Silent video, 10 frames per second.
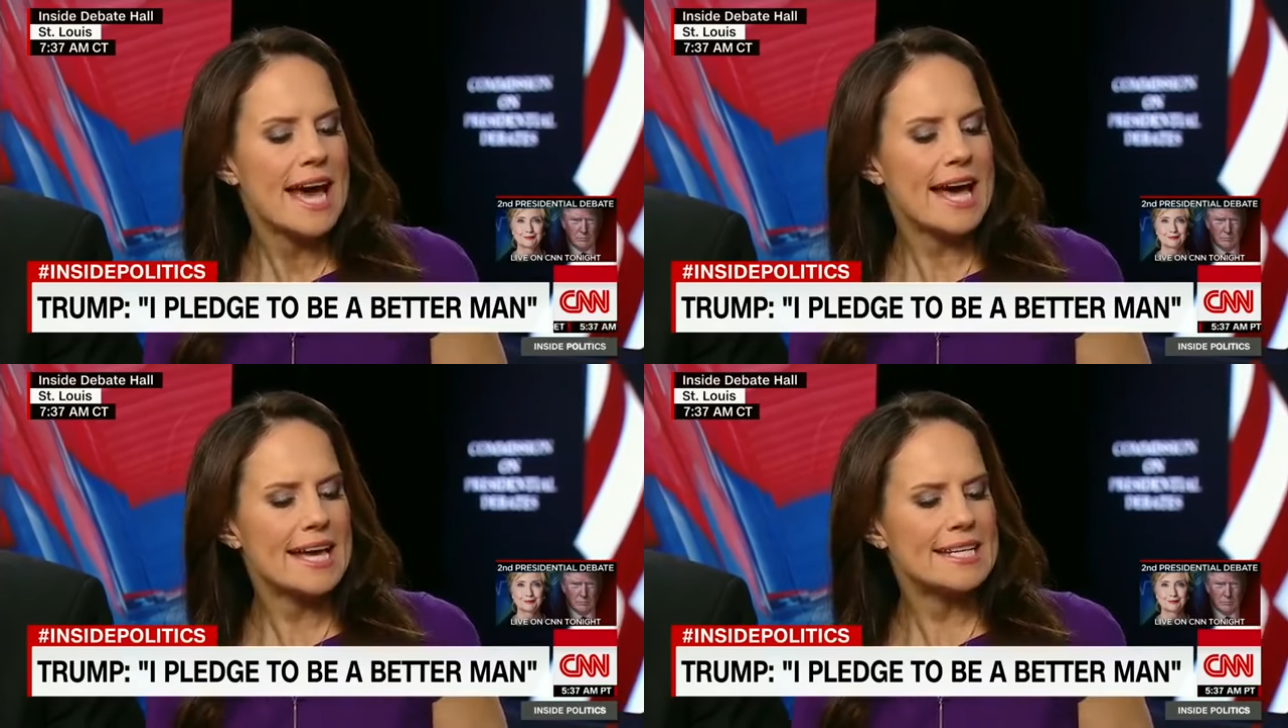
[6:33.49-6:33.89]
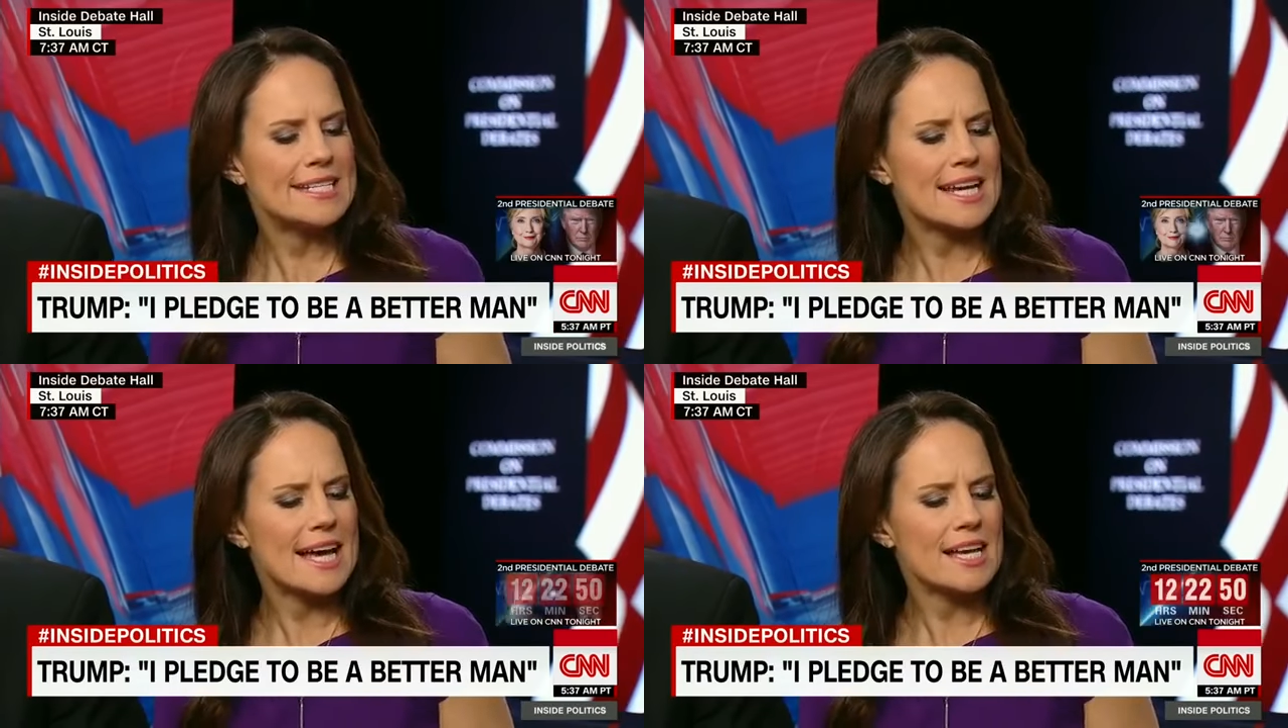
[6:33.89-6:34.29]

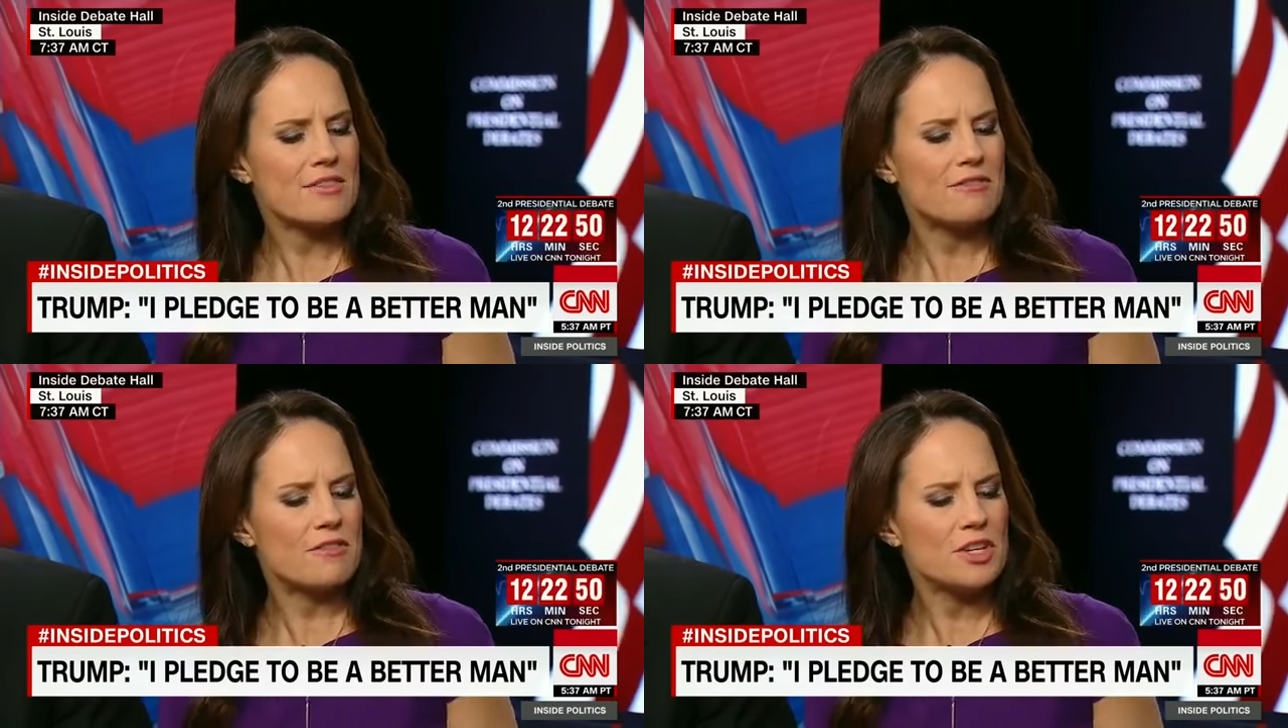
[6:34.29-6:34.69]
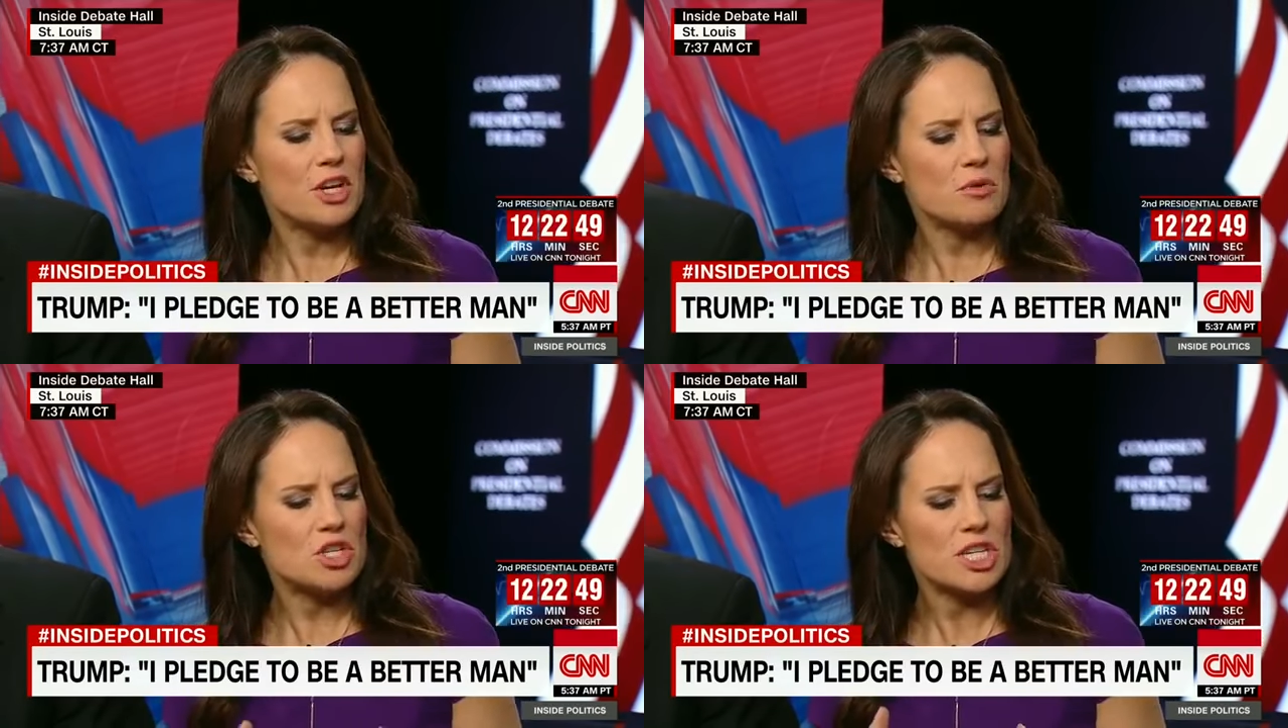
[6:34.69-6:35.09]
and uh, you
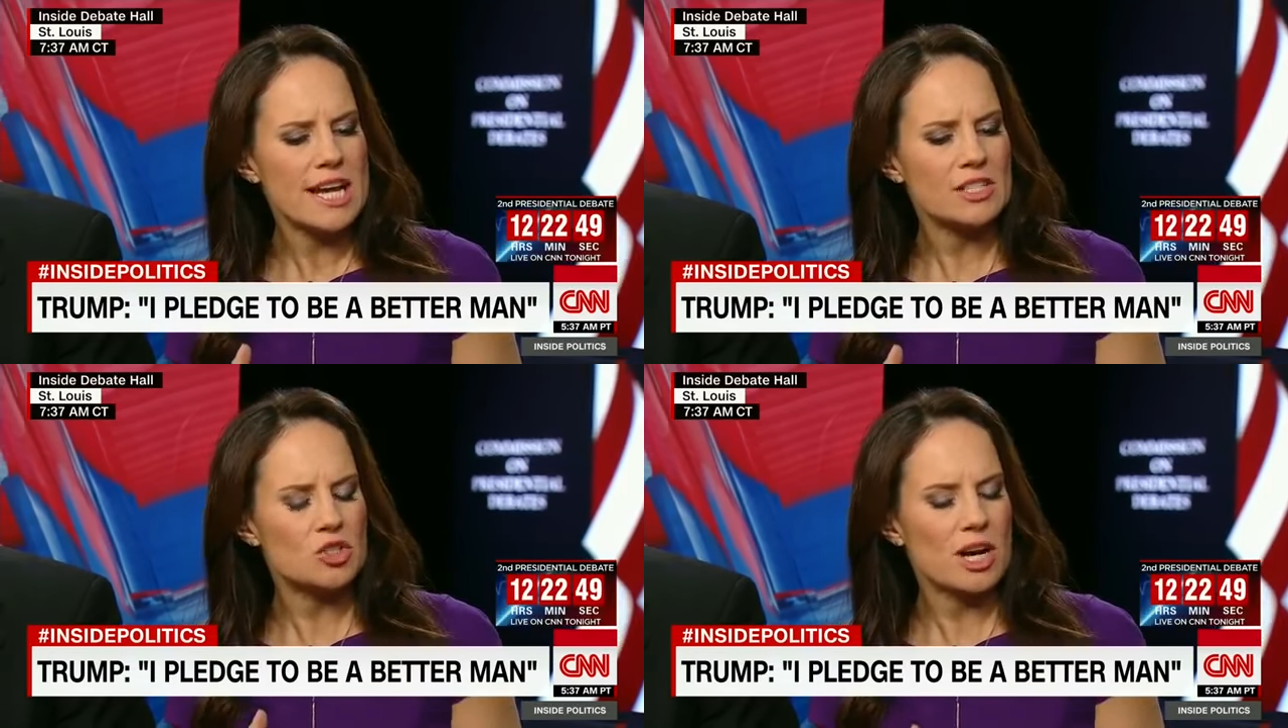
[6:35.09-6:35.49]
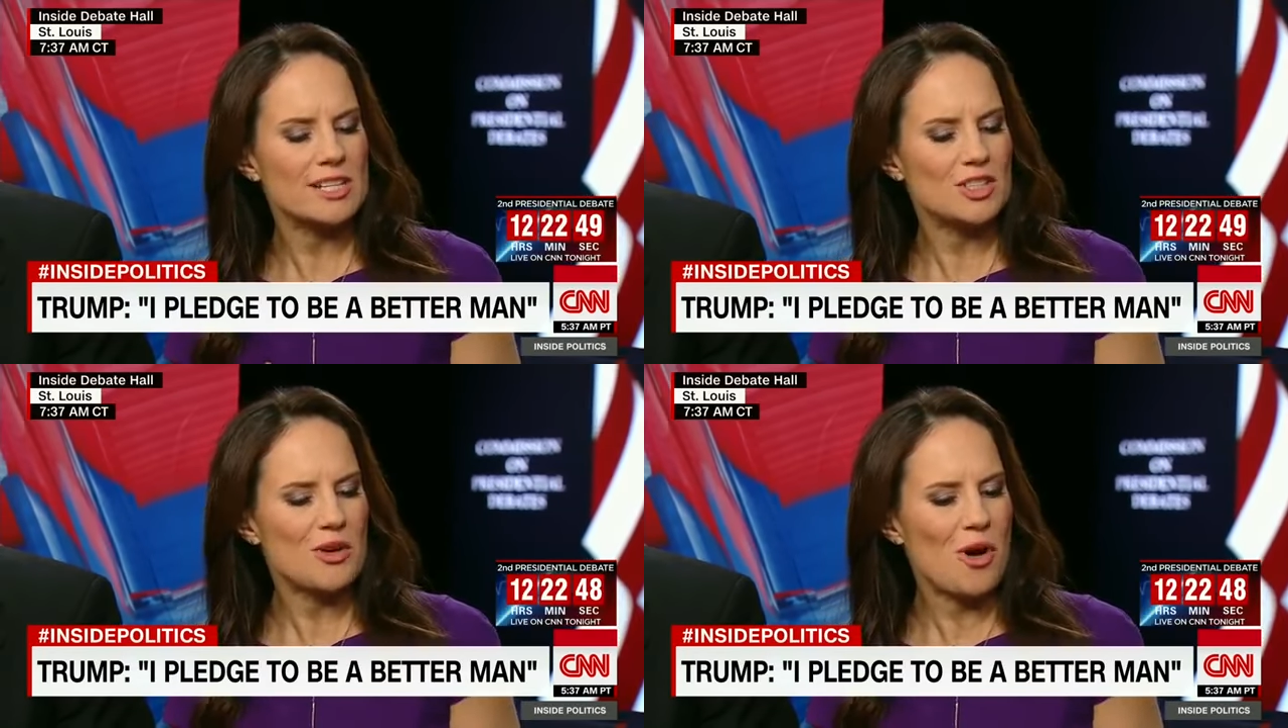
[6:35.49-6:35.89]
know, she has
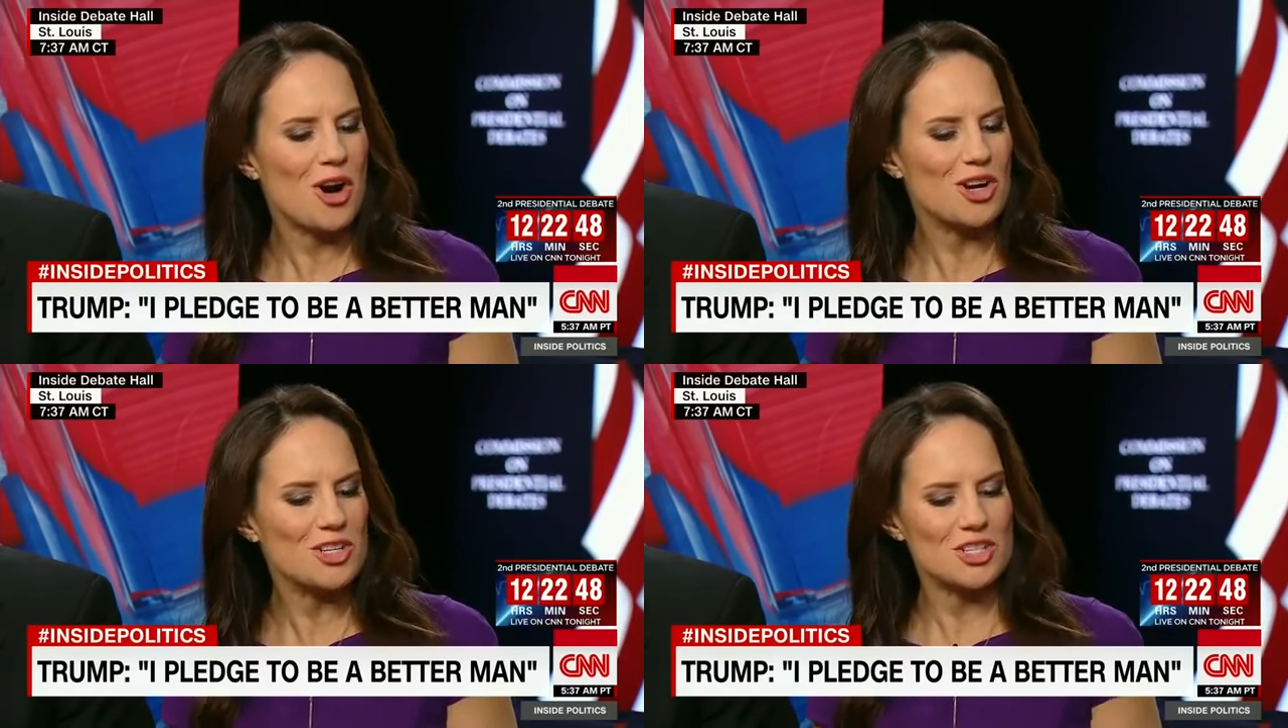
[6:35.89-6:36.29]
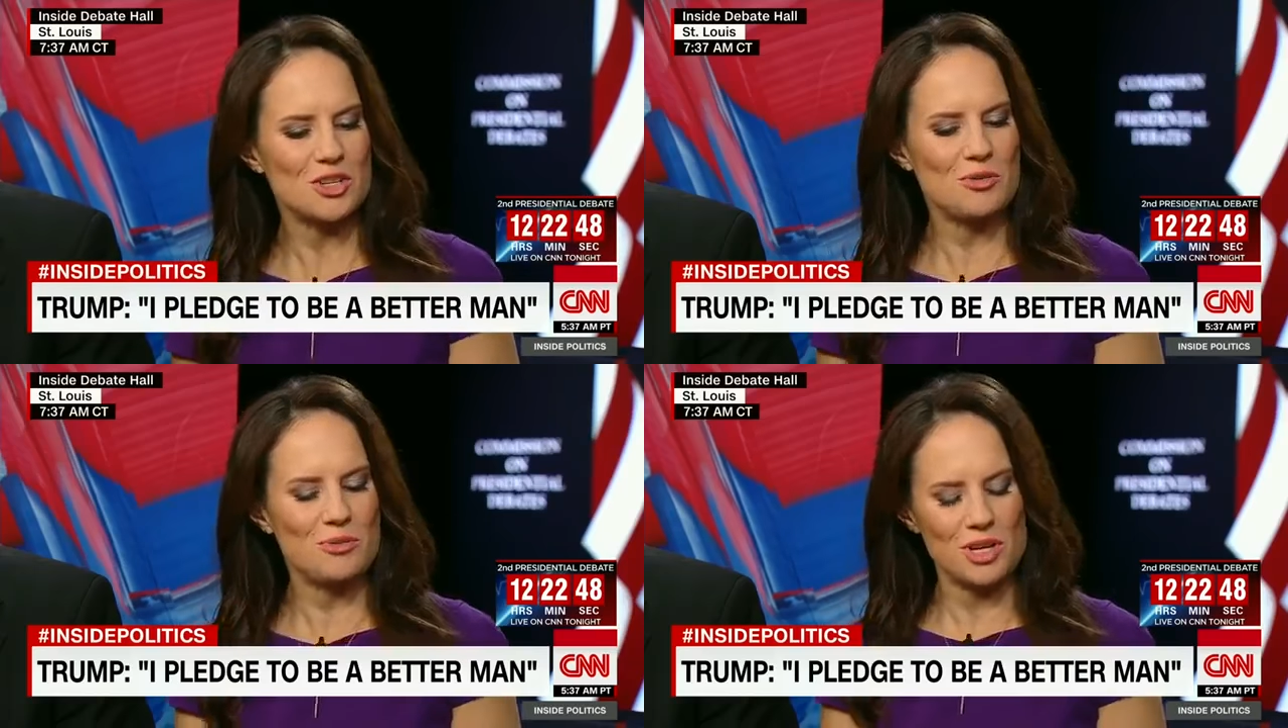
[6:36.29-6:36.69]
tried so hard to,